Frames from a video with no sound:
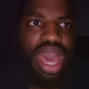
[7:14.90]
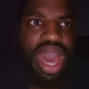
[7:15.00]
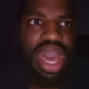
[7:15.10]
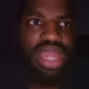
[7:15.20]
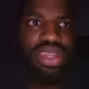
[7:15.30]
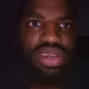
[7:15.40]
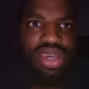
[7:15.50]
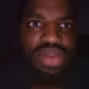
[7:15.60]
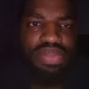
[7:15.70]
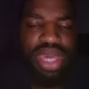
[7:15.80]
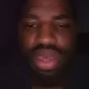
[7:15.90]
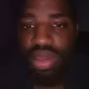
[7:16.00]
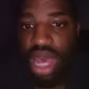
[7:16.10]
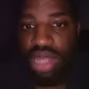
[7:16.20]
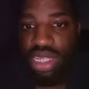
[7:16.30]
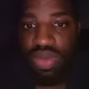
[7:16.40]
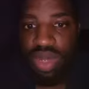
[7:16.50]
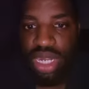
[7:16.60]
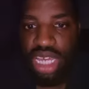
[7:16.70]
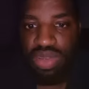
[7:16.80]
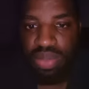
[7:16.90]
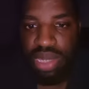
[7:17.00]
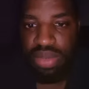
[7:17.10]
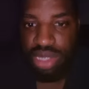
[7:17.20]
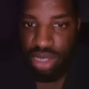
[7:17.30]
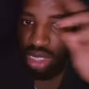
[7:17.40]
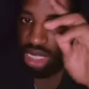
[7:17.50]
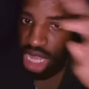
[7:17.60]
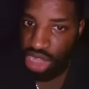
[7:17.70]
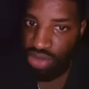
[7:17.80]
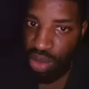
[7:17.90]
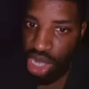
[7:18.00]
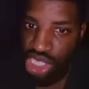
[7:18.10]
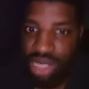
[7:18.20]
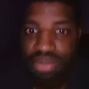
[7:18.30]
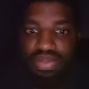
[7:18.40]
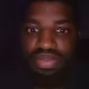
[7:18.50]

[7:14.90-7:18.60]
And yeah, I'll see you on the next one, peeps. Thanks for watching.